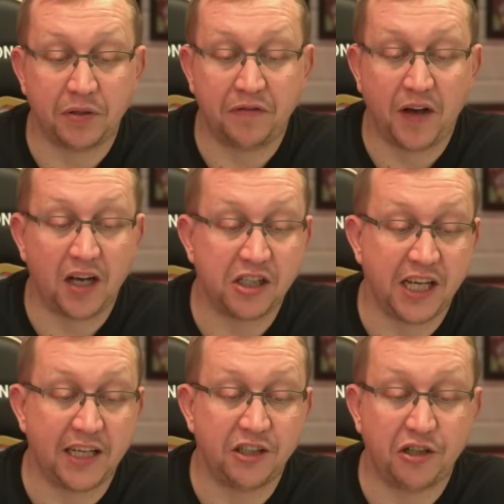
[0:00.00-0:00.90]
but the farce at
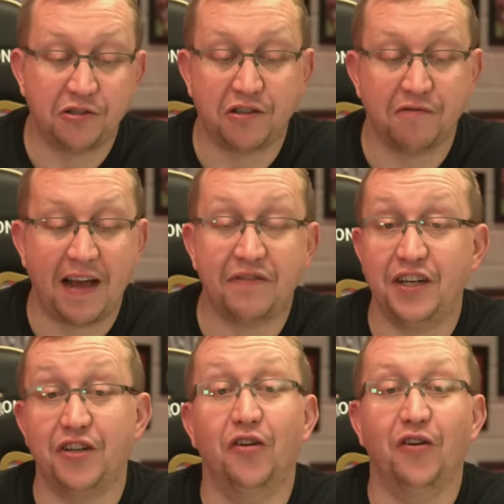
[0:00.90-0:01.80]
the end shows that the
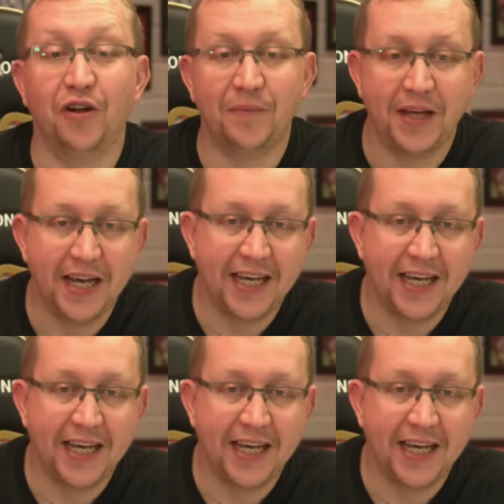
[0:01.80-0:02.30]
reffing in Europe